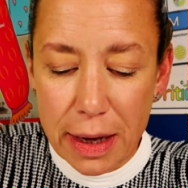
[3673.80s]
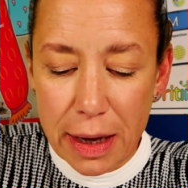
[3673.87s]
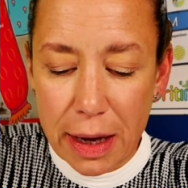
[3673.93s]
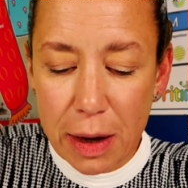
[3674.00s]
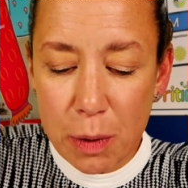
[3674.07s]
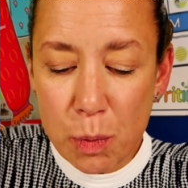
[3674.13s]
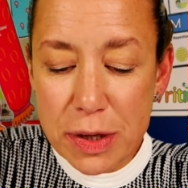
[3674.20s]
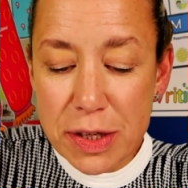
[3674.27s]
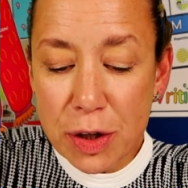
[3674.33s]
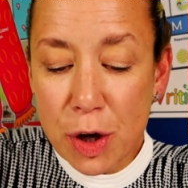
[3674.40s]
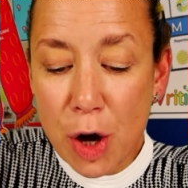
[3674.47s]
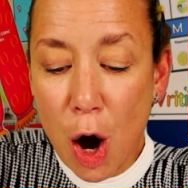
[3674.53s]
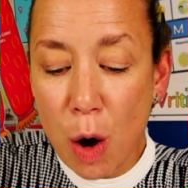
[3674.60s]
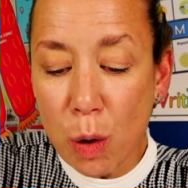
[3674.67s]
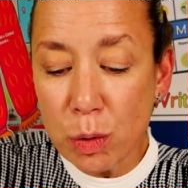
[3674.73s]
It was a
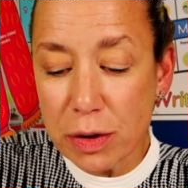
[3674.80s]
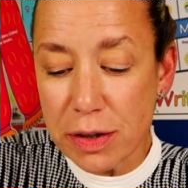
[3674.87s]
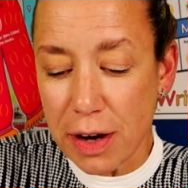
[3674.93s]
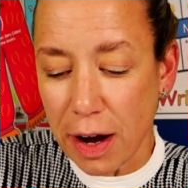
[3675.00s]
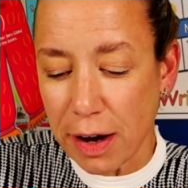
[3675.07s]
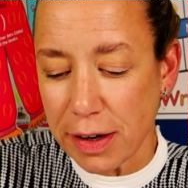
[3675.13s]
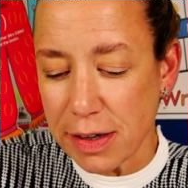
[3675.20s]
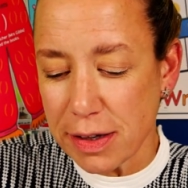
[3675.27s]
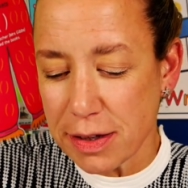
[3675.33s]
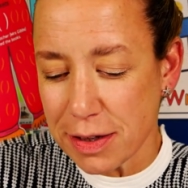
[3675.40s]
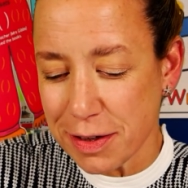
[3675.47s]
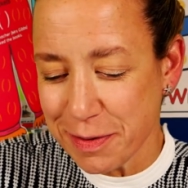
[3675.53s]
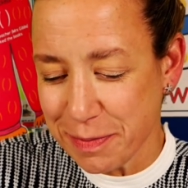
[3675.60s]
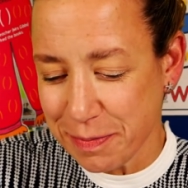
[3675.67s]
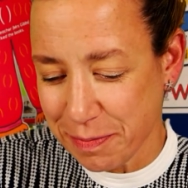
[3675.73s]
cold night.
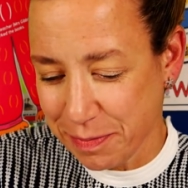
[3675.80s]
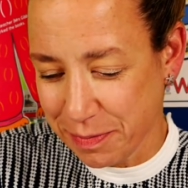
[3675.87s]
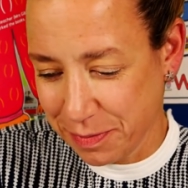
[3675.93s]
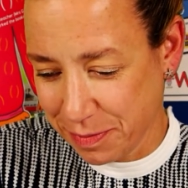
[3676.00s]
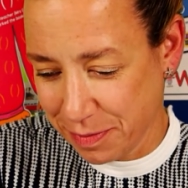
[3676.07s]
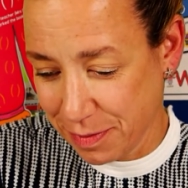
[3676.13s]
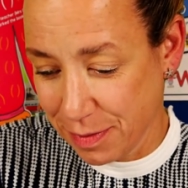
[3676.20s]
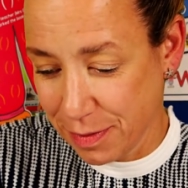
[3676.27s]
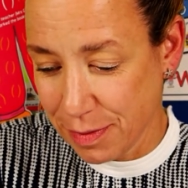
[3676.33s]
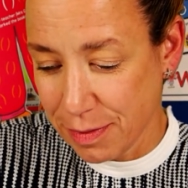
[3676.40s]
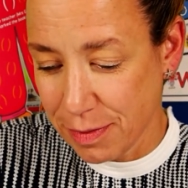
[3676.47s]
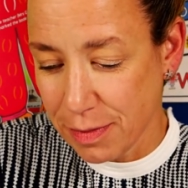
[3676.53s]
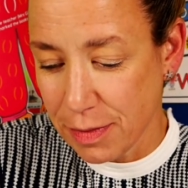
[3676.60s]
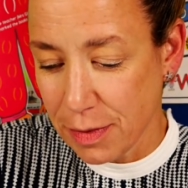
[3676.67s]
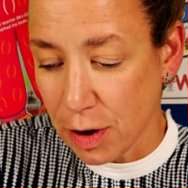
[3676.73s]

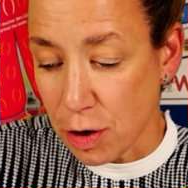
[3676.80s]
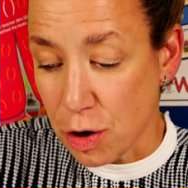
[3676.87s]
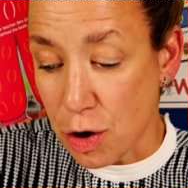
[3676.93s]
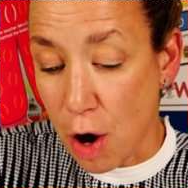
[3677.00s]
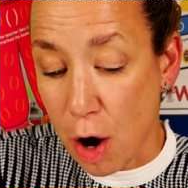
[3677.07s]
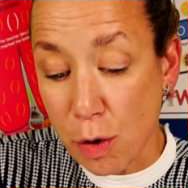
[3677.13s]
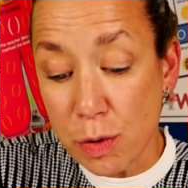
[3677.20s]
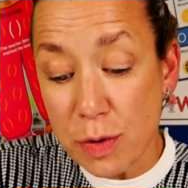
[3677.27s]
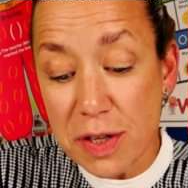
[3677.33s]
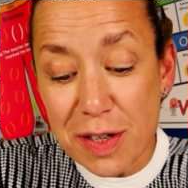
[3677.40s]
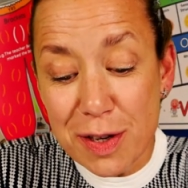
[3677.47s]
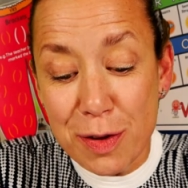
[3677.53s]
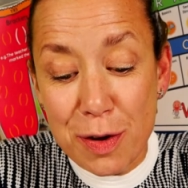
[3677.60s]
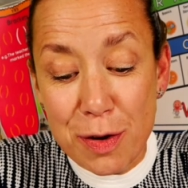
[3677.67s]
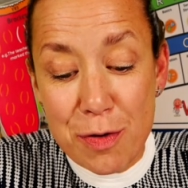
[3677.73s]
Nose to
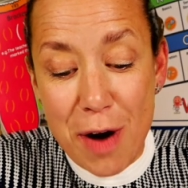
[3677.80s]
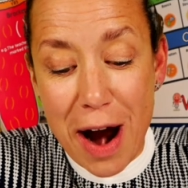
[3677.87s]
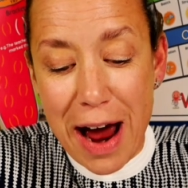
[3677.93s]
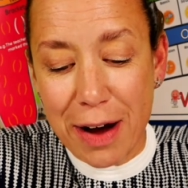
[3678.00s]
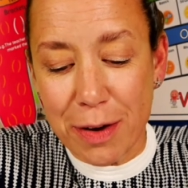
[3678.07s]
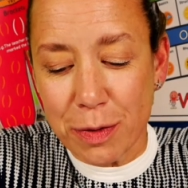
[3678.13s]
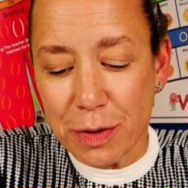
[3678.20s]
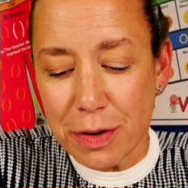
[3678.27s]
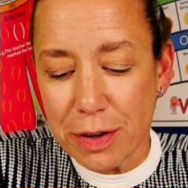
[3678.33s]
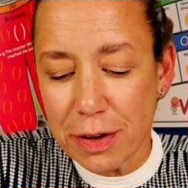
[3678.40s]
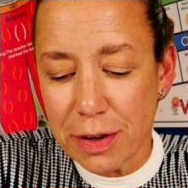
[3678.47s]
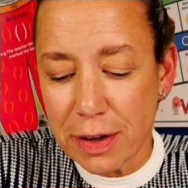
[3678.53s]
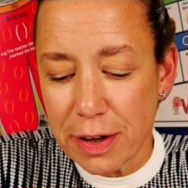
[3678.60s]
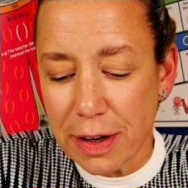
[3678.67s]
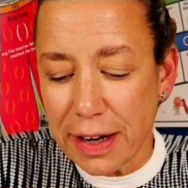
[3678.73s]
the ground,
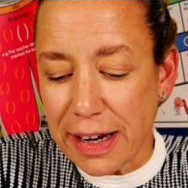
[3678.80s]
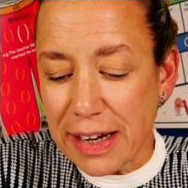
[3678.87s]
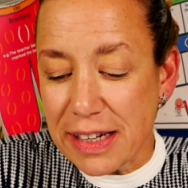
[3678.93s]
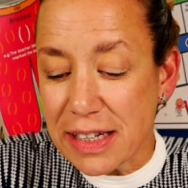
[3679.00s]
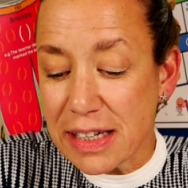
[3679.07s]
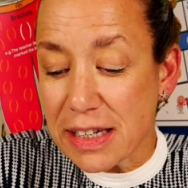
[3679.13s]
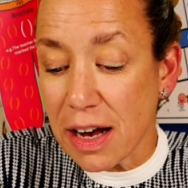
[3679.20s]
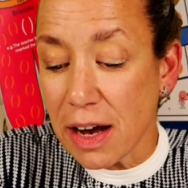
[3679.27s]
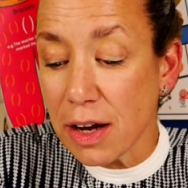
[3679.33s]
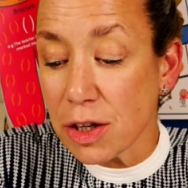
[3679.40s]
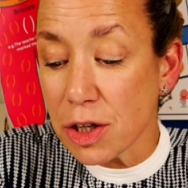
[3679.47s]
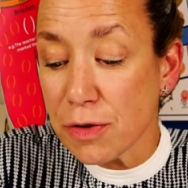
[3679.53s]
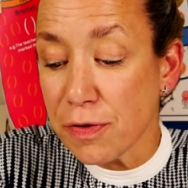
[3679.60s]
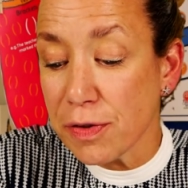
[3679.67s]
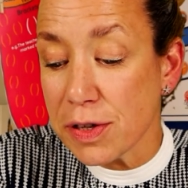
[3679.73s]
he searched
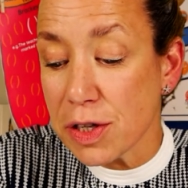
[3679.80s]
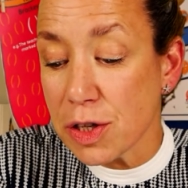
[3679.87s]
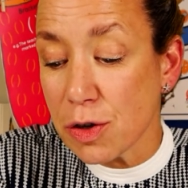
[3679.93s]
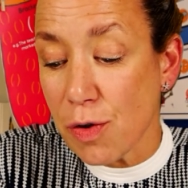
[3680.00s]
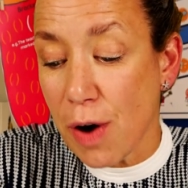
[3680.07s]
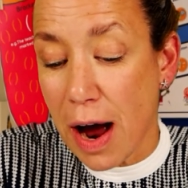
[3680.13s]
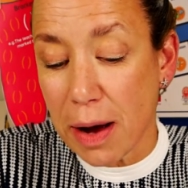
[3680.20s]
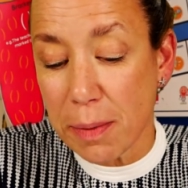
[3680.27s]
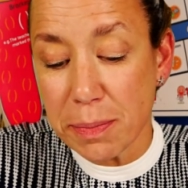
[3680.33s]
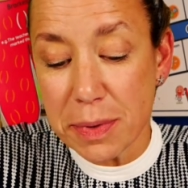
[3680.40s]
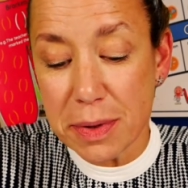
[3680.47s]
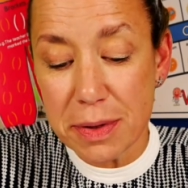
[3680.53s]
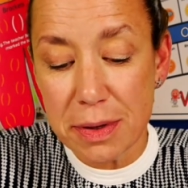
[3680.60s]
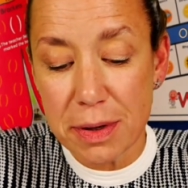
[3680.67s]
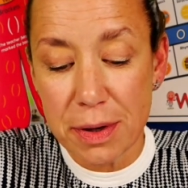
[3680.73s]
for
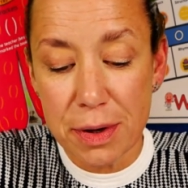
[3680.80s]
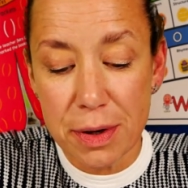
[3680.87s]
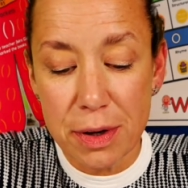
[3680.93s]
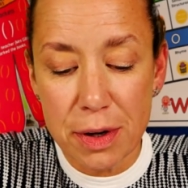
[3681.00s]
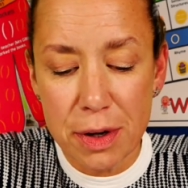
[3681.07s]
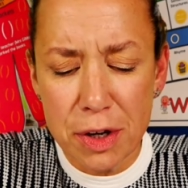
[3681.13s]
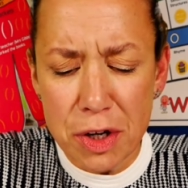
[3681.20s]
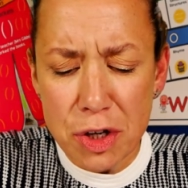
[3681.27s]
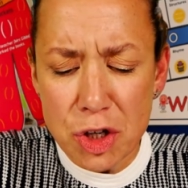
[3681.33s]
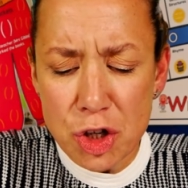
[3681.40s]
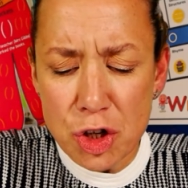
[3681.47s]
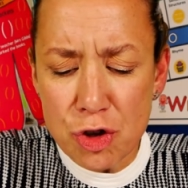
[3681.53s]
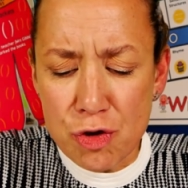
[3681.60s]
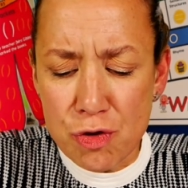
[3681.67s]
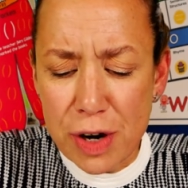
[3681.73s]
scraps.
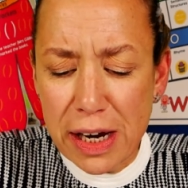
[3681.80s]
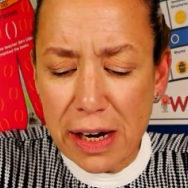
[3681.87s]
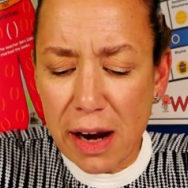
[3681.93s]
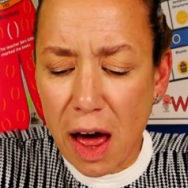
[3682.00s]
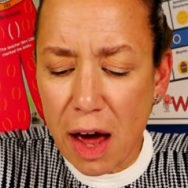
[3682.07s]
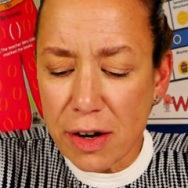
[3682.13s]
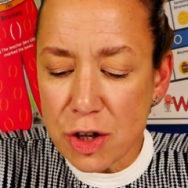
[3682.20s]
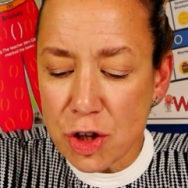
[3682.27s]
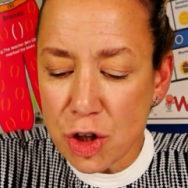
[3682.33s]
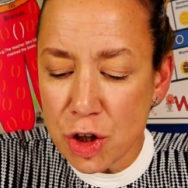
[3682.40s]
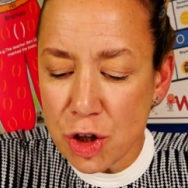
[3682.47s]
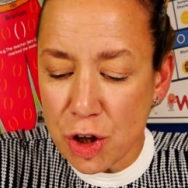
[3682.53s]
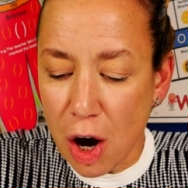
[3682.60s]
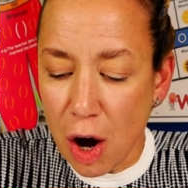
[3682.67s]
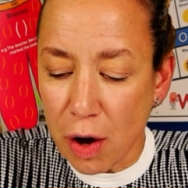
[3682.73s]
Streetlights
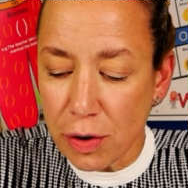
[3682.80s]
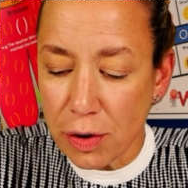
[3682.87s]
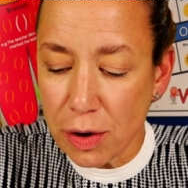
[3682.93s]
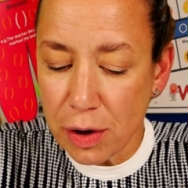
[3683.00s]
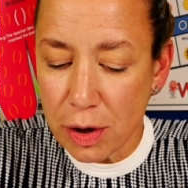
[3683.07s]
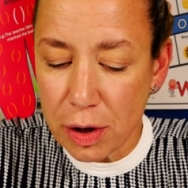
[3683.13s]
shone.